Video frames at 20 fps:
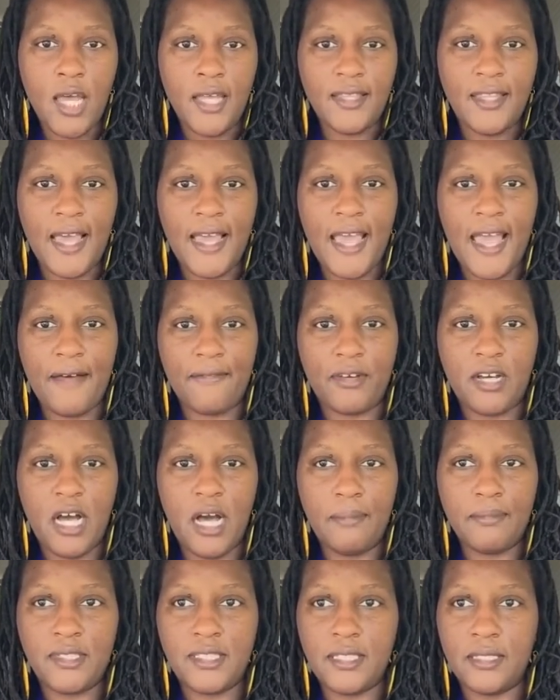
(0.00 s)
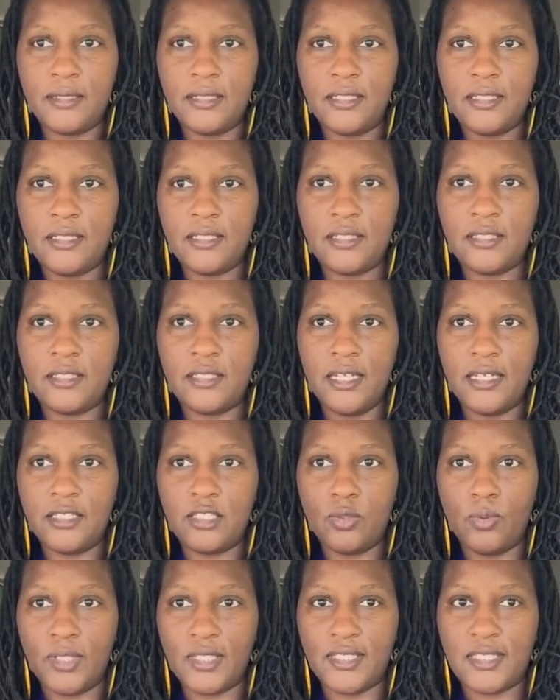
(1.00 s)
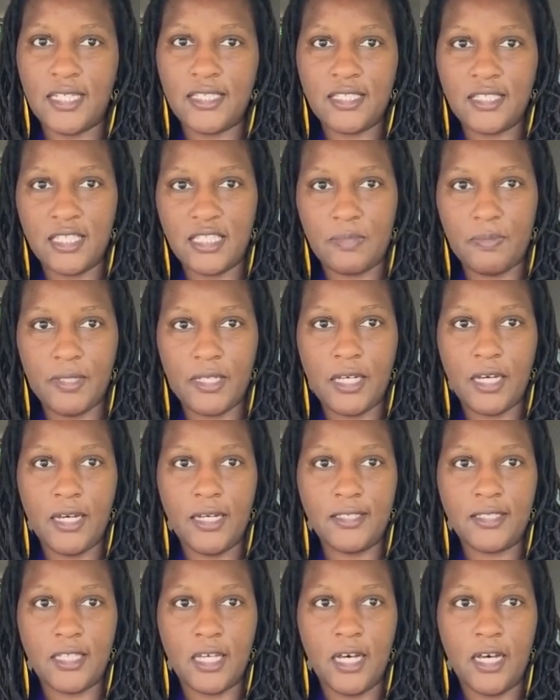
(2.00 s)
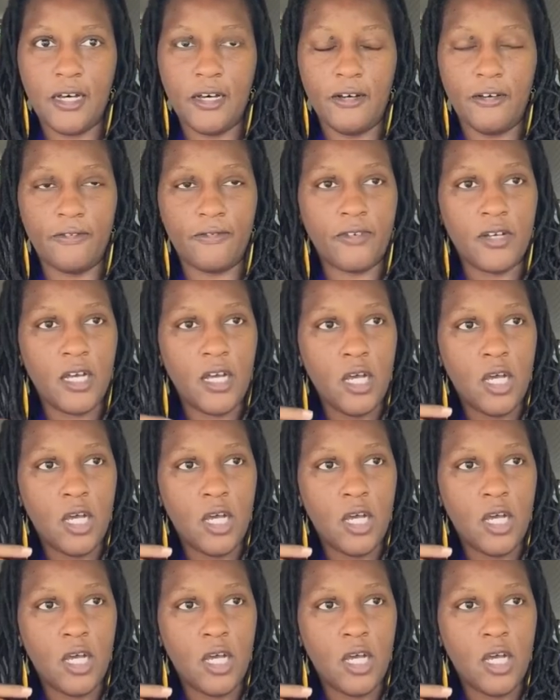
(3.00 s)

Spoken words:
They have come into existence because of